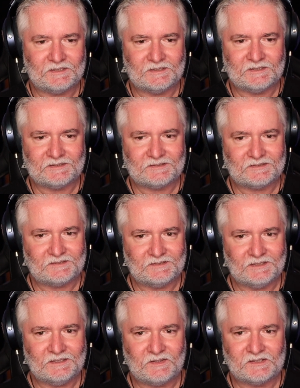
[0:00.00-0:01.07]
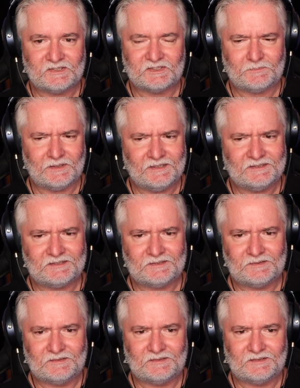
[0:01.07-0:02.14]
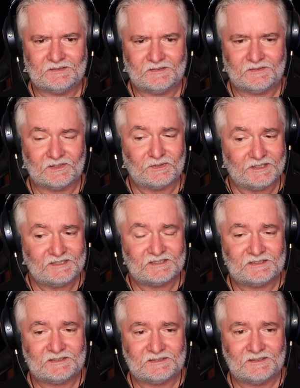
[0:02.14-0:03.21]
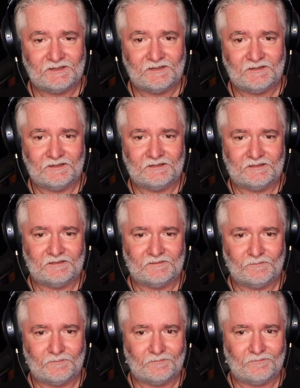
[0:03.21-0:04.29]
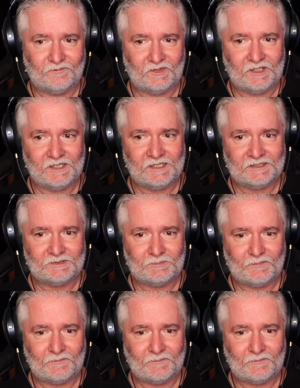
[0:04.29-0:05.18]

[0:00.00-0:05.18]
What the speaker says: it, and yeah, the suspense, the creatures, yeah.